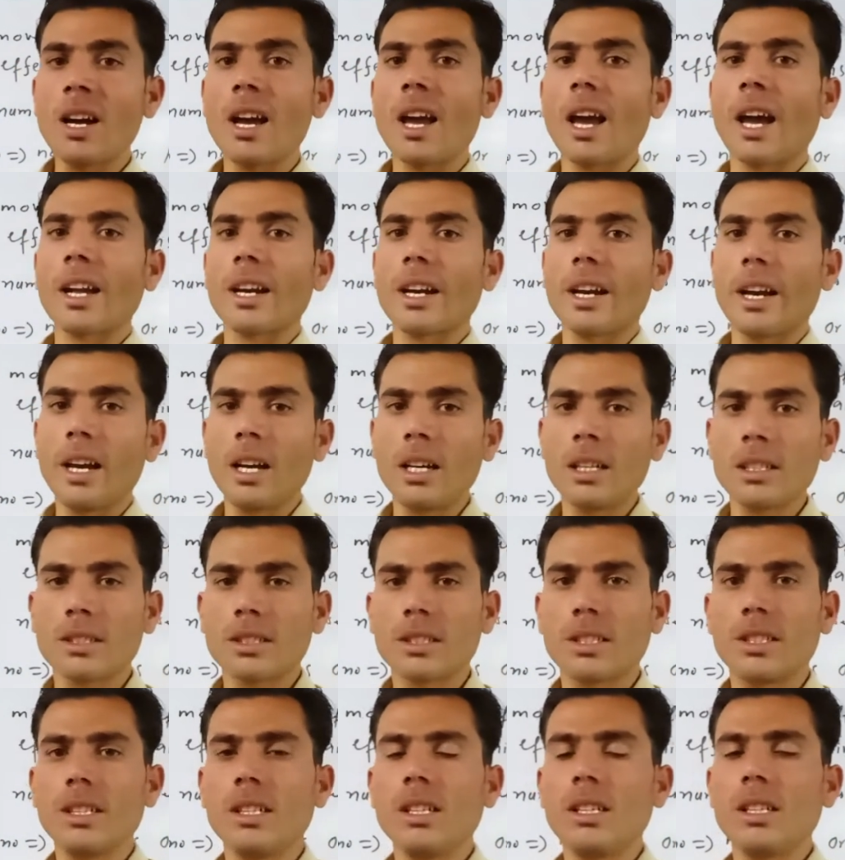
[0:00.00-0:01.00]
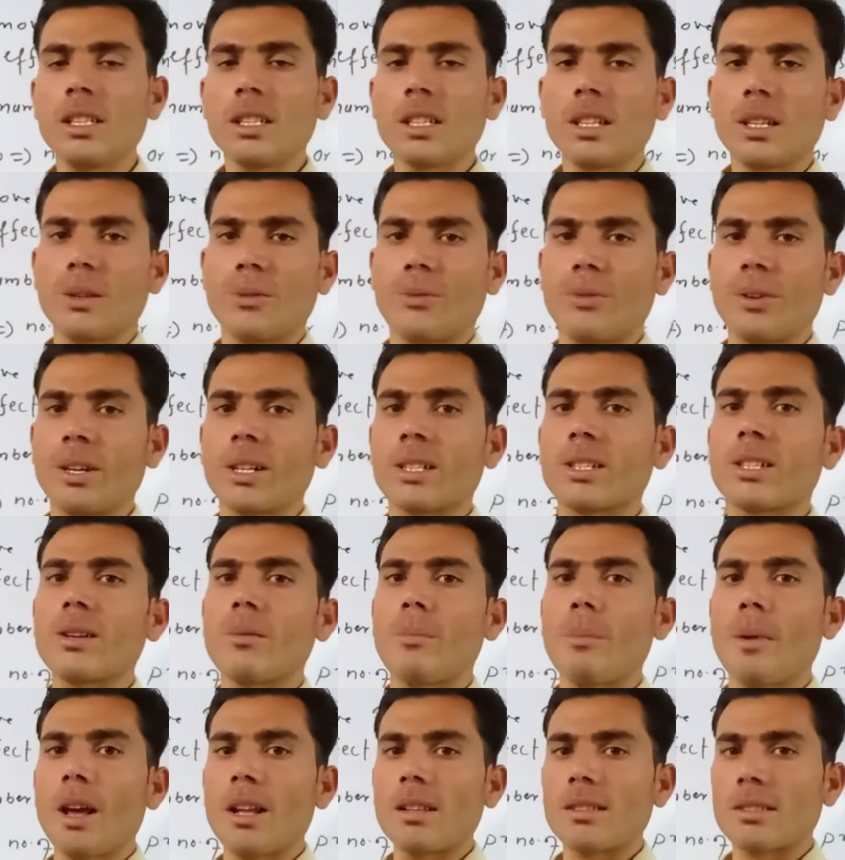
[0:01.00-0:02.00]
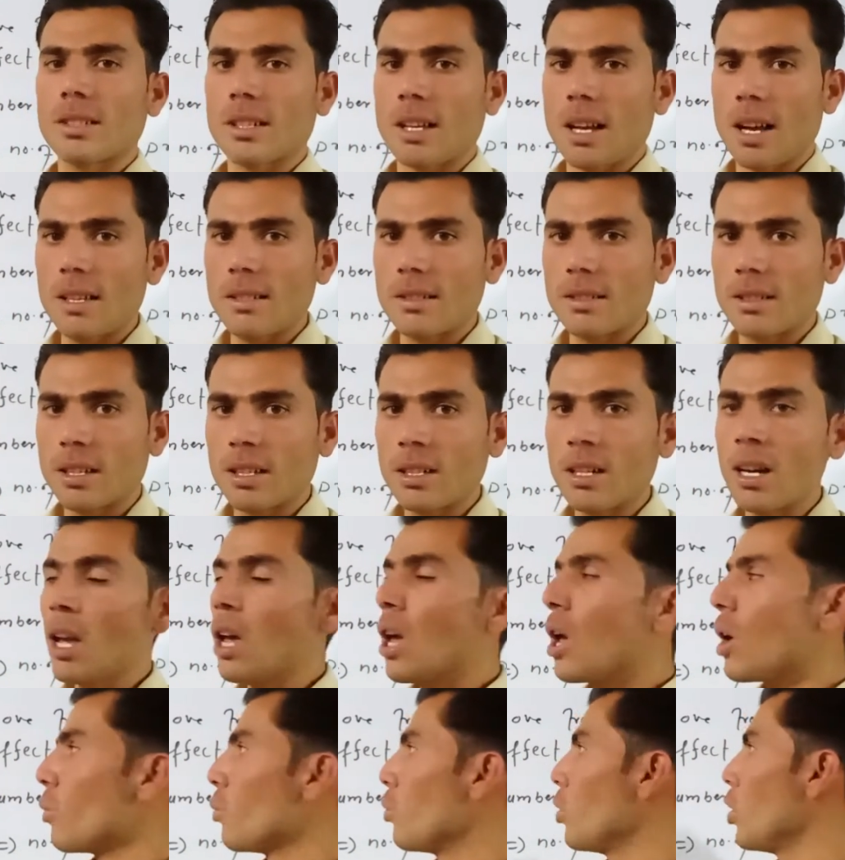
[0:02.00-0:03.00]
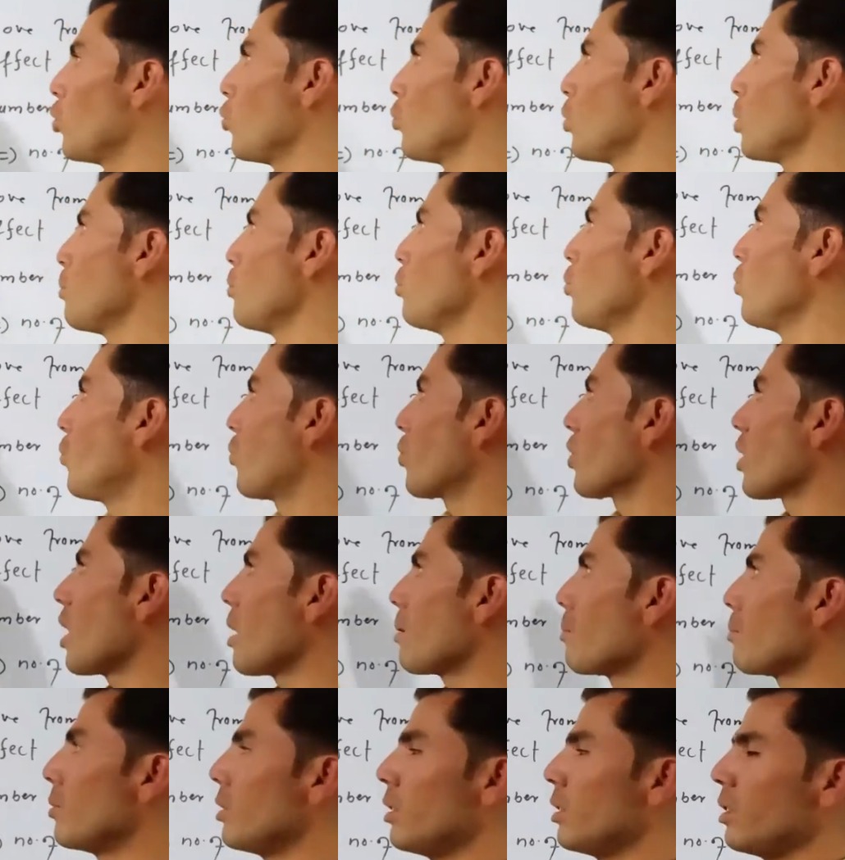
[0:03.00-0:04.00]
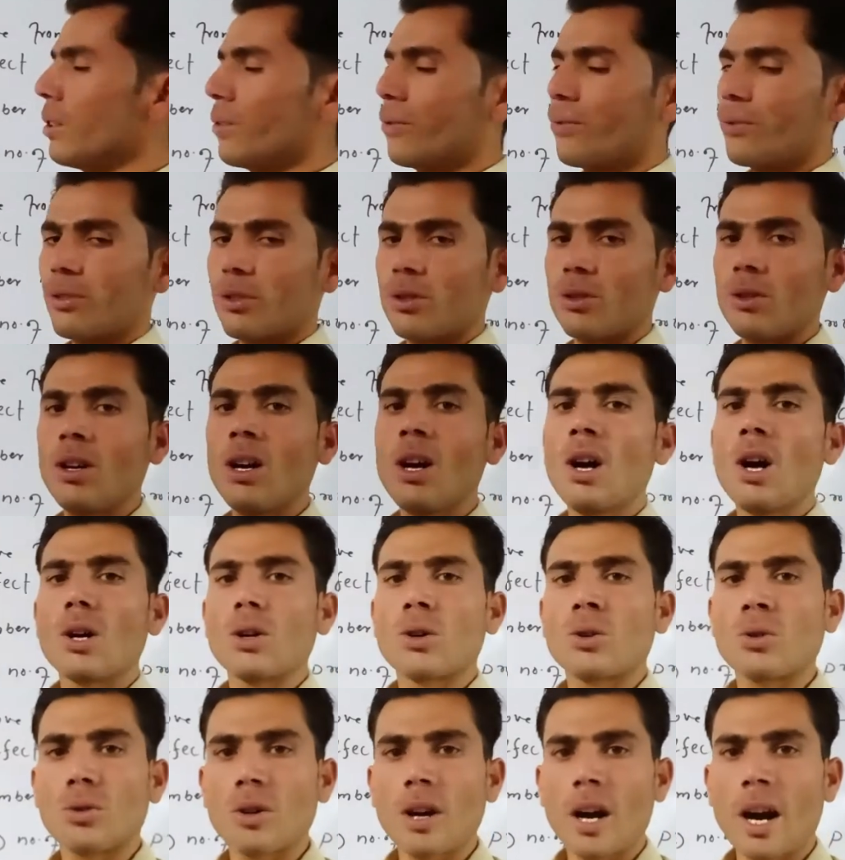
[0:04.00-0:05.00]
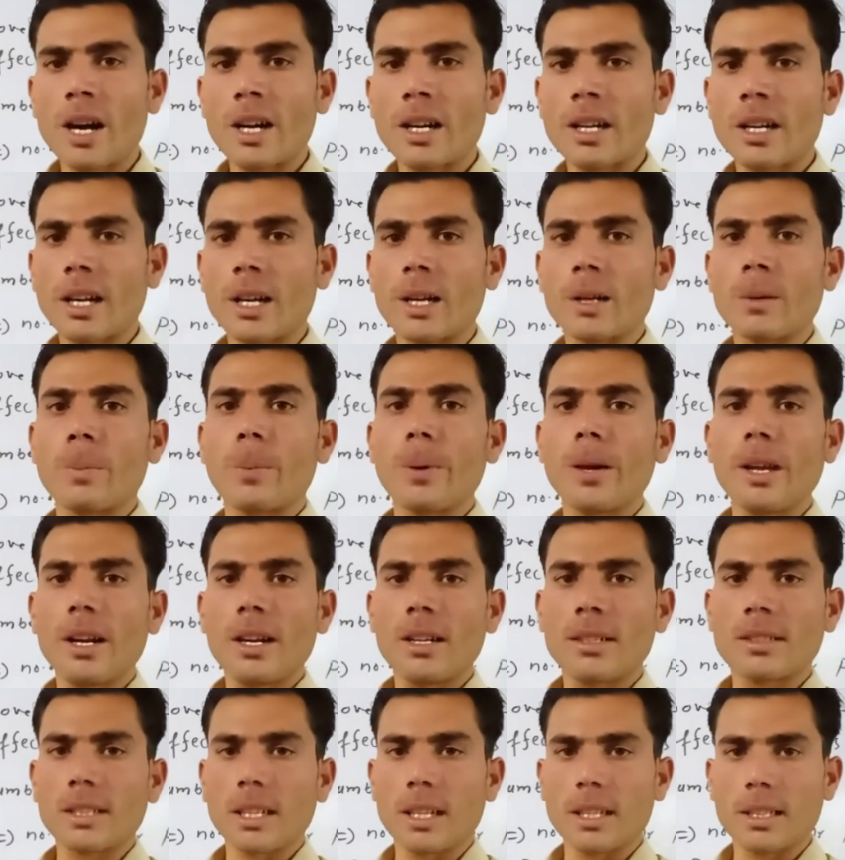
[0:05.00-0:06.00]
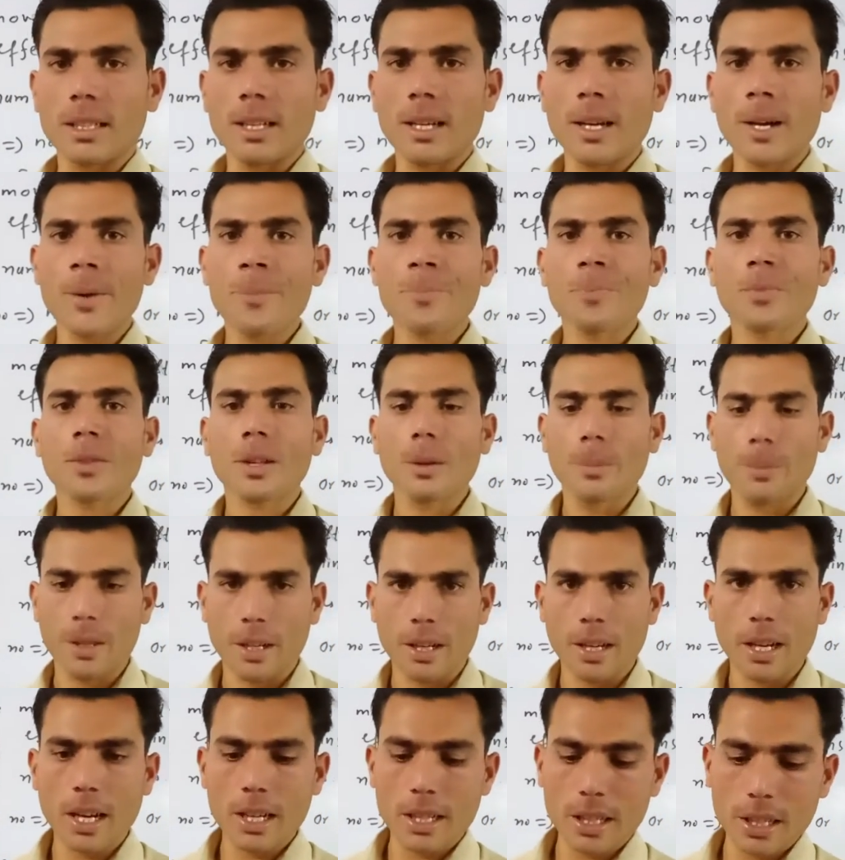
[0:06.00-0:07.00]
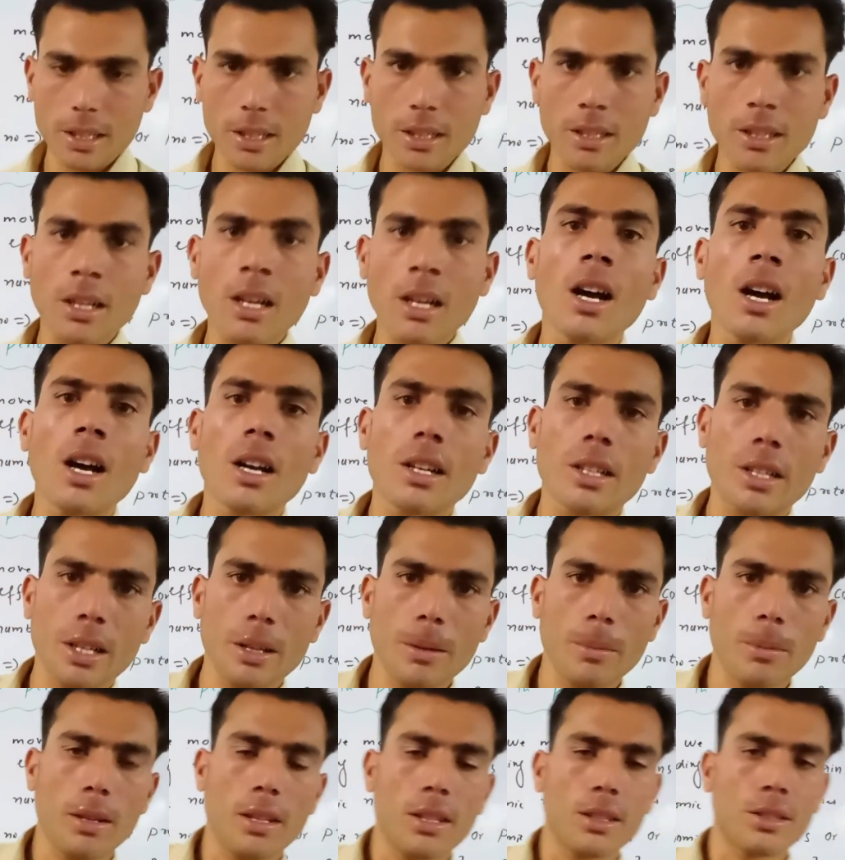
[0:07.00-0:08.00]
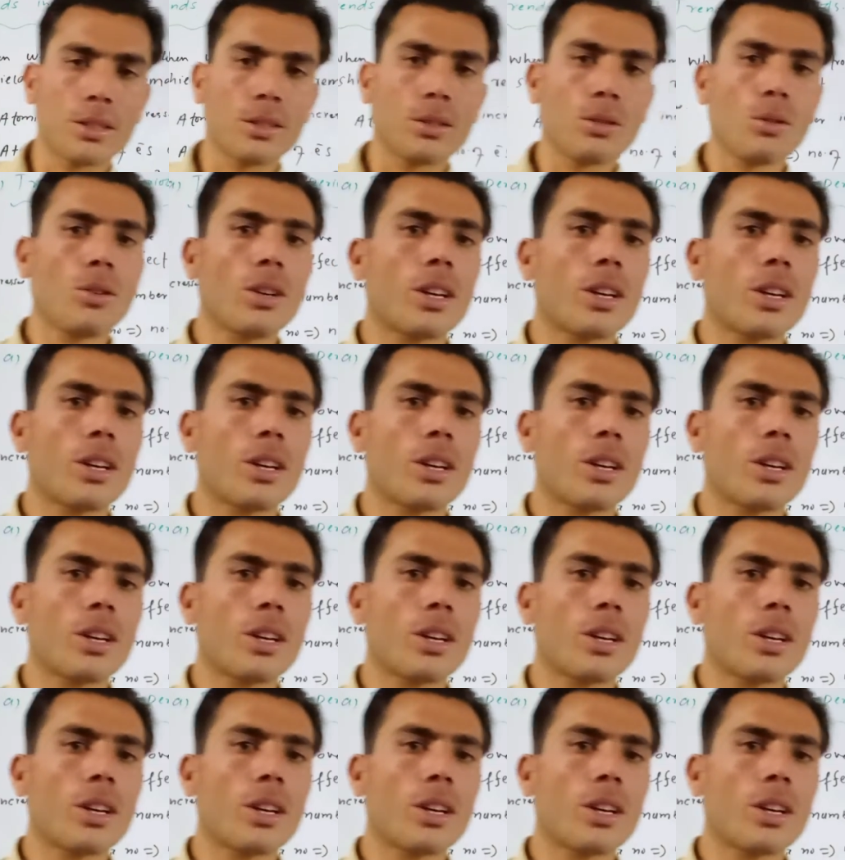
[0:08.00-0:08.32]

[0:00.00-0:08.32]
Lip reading: and hence shielding effect remains constant when we move from left to right in periods in the periodic tables.